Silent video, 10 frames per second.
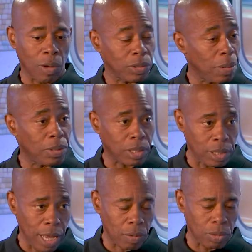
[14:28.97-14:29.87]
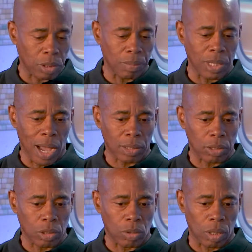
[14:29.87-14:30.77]
I was able to connect with some
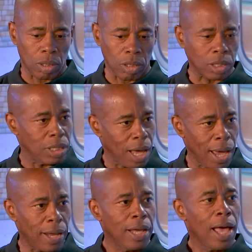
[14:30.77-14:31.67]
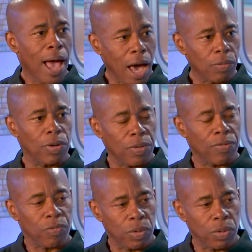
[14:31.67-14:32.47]
doctors who are looking at how do we